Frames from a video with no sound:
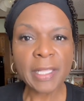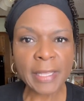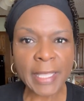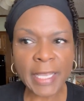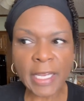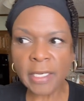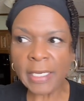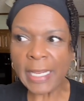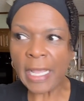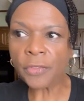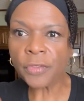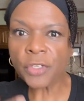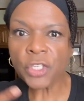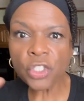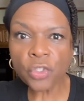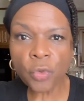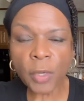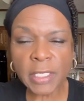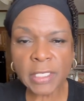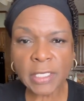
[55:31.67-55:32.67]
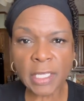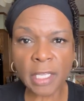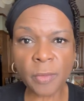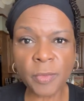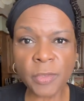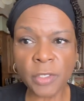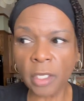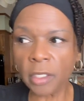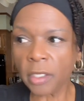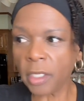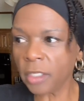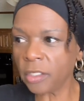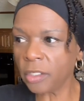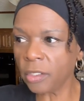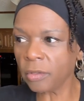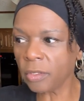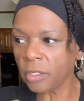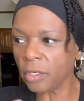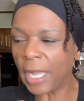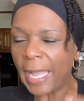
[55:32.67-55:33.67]
That now the stress comes on, that
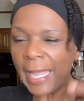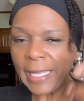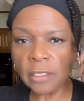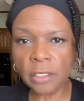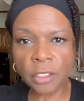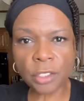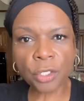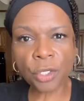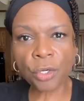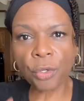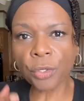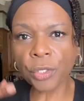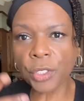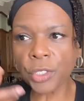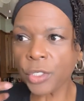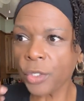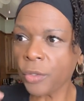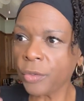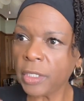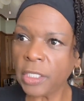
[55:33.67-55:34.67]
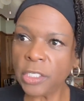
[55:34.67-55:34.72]
you're heightening the cortisone.